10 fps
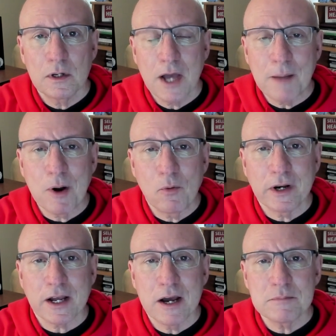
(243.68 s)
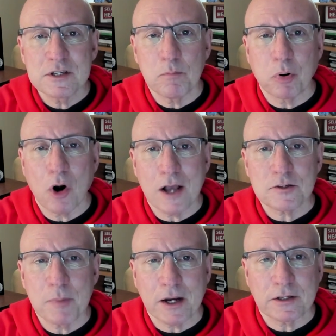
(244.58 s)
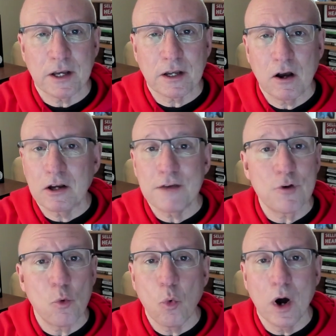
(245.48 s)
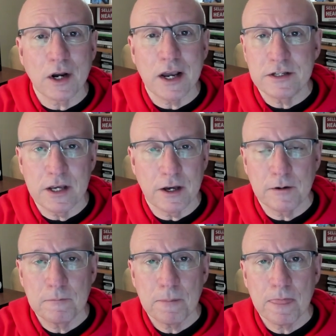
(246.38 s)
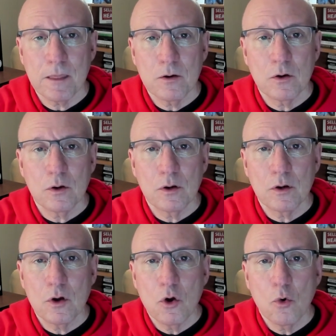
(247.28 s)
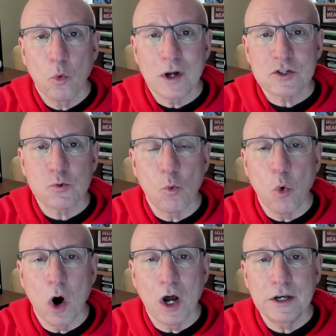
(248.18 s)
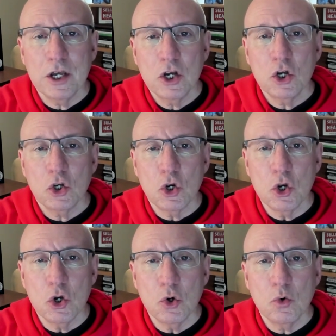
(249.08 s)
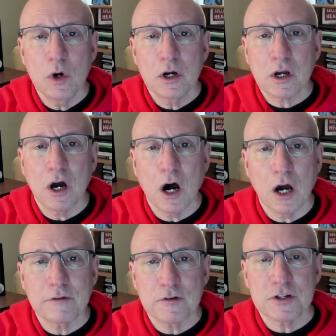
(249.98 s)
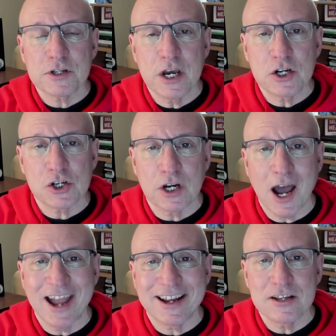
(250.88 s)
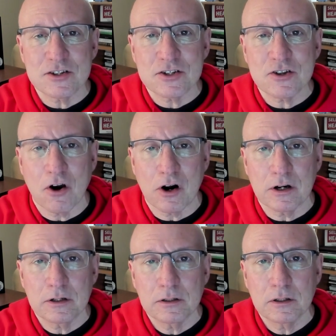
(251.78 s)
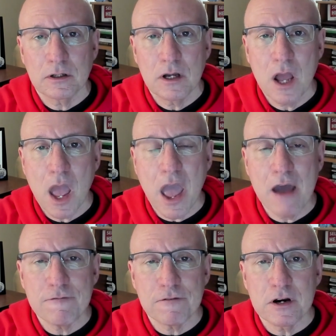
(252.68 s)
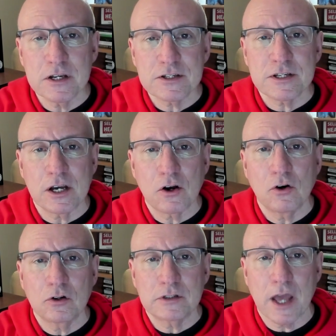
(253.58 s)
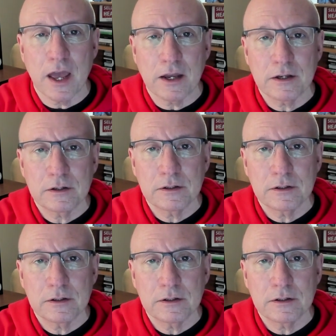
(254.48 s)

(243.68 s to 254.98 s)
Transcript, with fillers: How about when it comes to prospecting? I'll give you one idea. What's one new conversation I can start every single day?